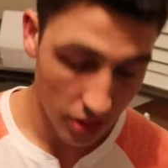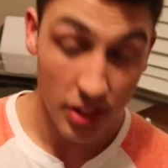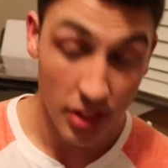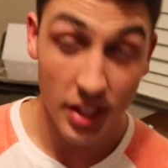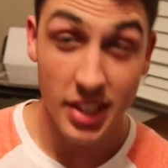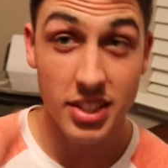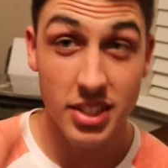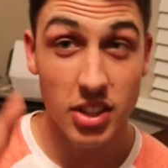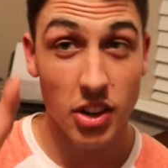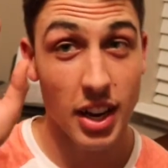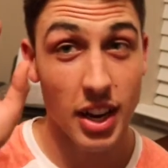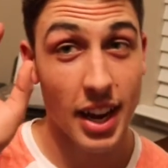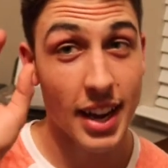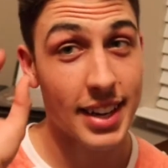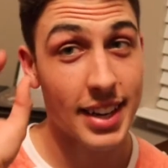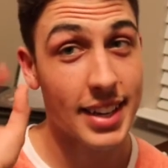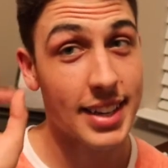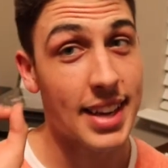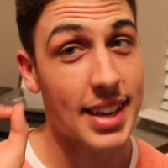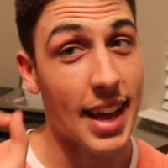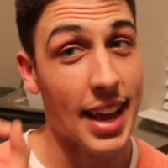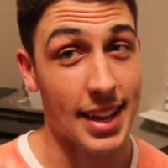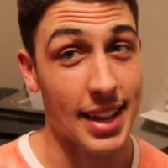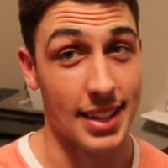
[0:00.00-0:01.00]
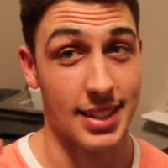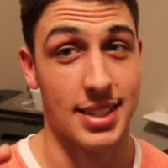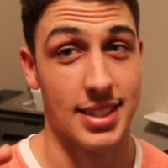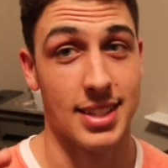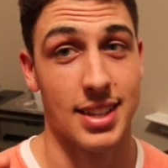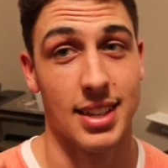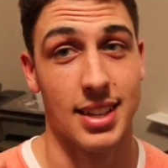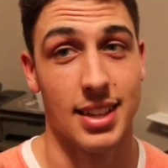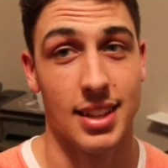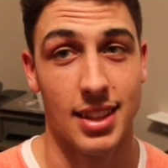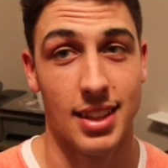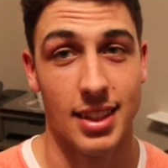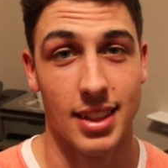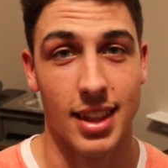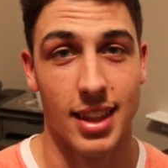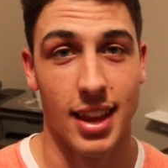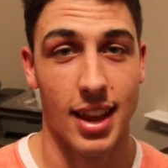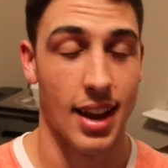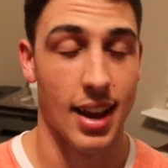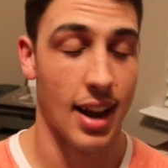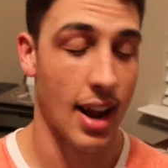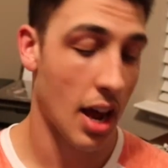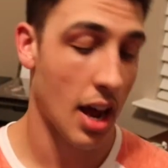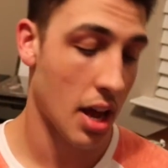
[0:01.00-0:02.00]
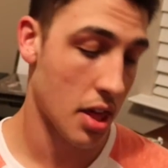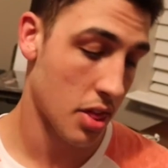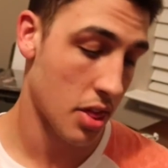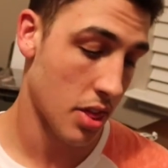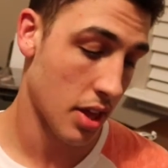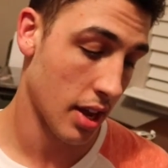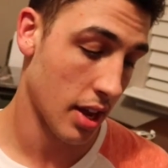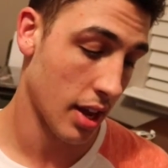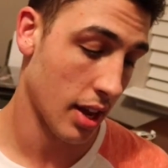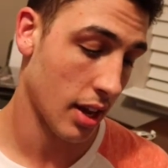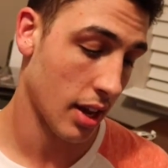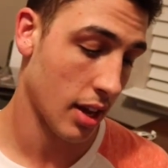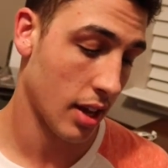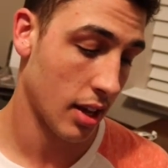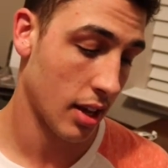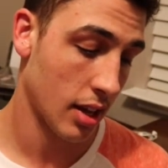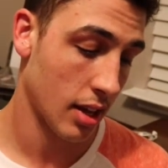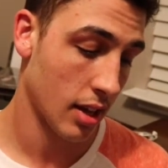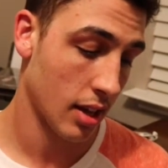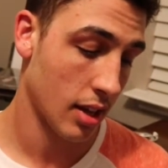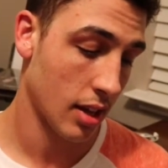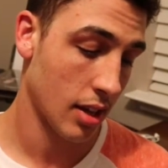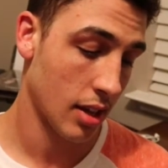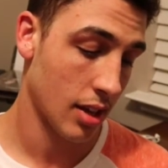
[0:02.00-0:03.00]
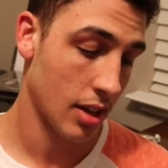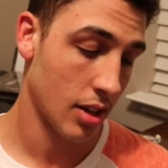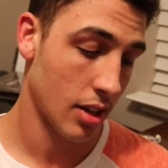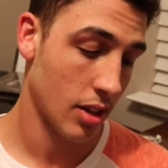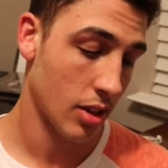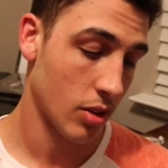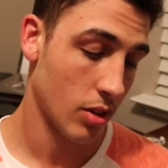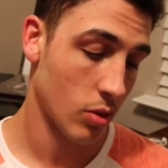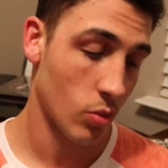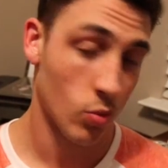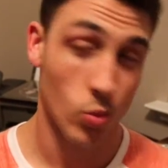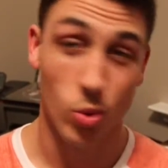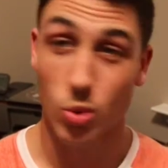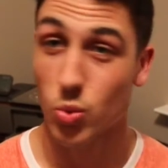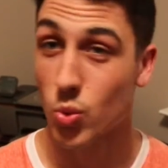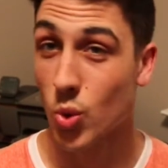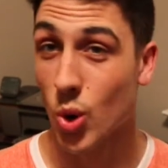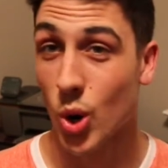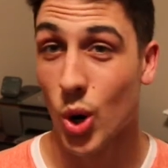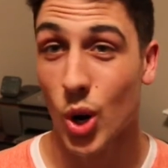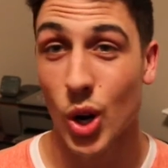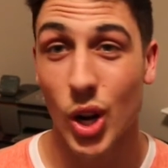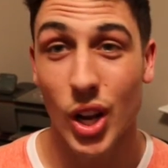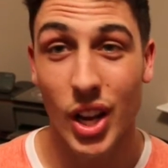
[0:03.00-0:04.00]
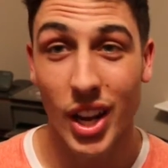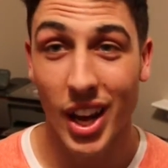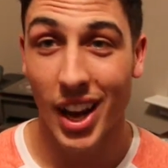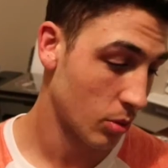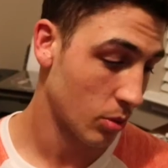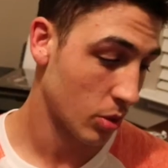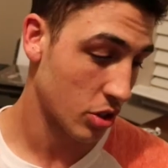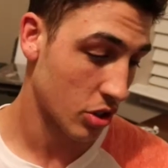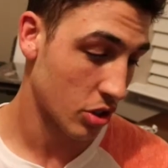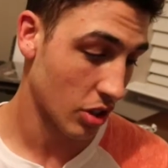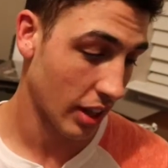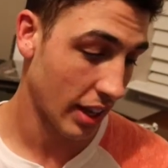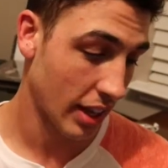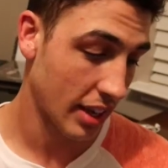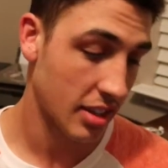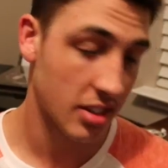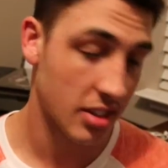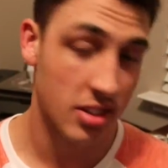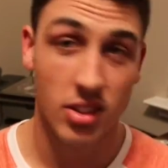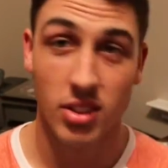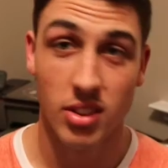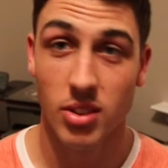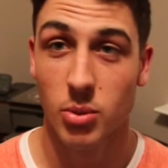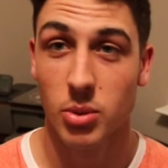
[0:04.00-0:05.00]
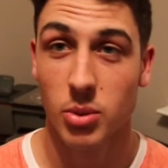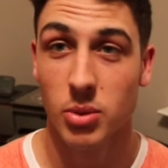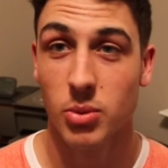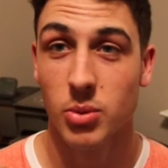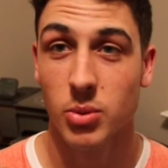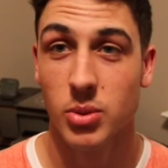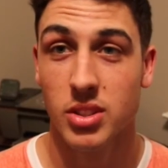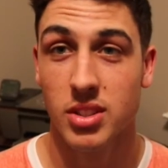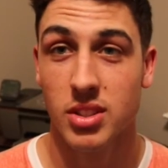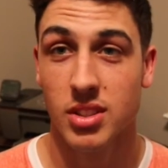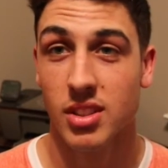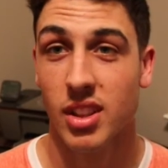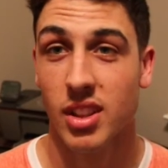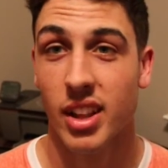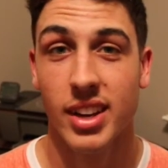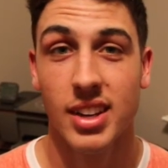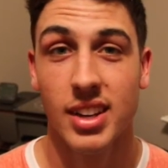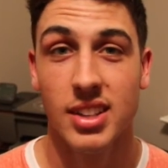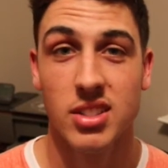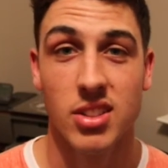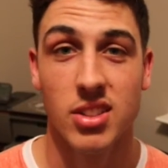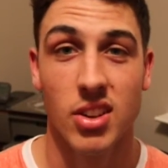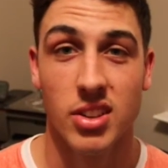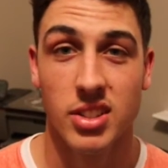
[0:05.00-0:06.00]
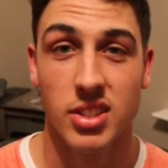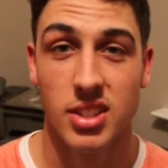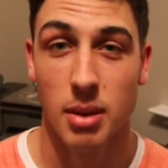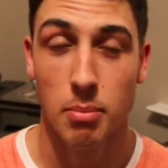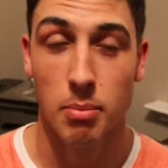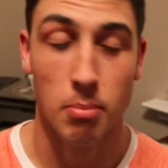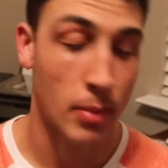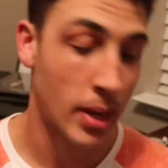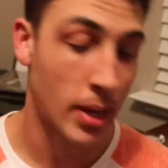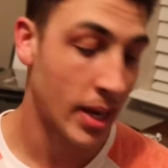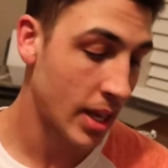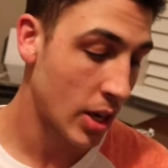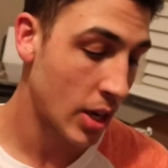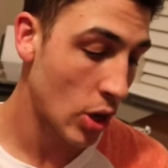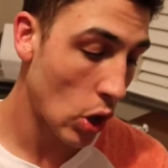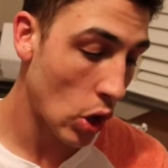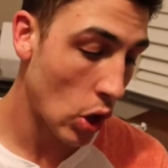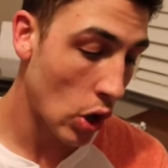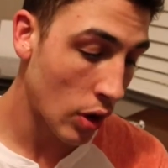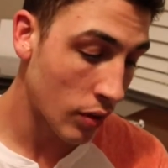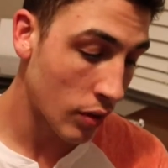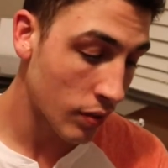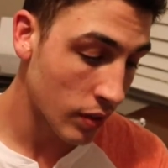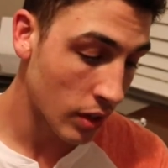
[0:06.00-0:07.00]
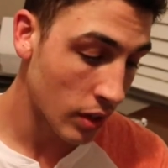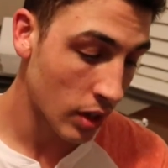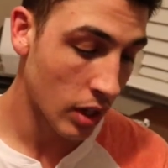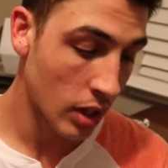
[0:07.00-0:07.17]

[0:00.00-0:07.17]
These are kind of dates that I think would work. What's ladies' thoughts on mini golf,